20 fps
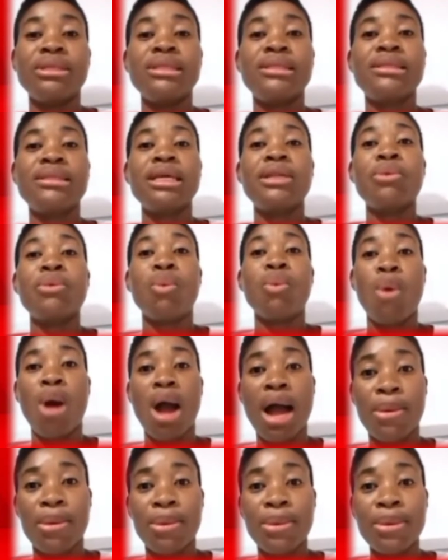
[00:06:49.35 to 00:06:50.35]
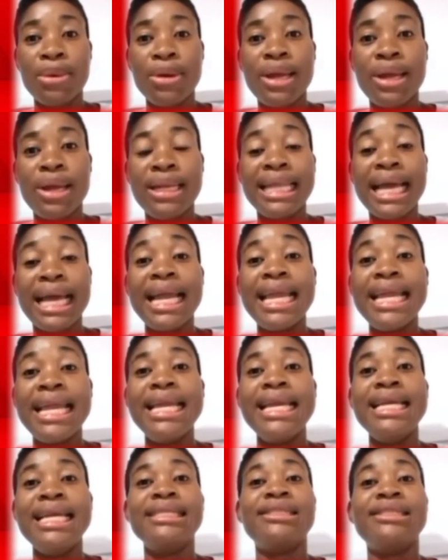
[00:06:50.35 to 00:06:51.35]
He said, wow, that
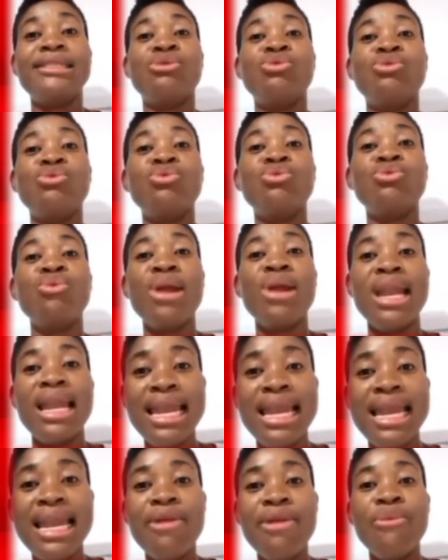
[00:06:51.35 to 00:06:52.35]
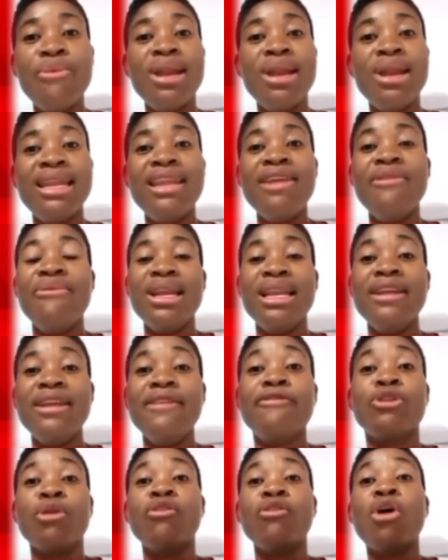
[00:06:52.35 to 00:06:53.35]
he is really, really
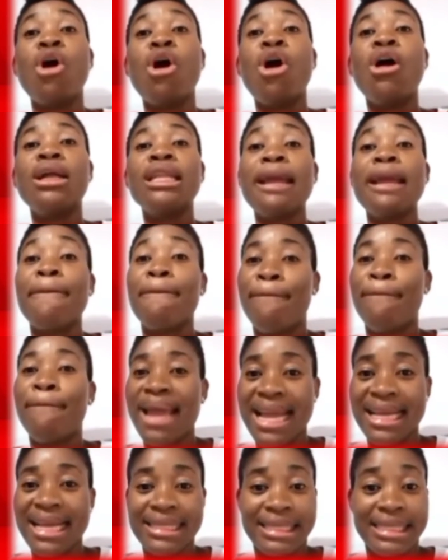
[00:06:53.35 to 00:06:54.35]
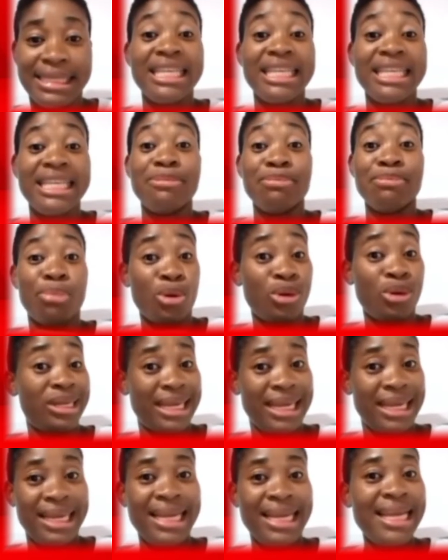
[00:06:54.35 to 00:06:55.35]
relieved of all the pains in his body.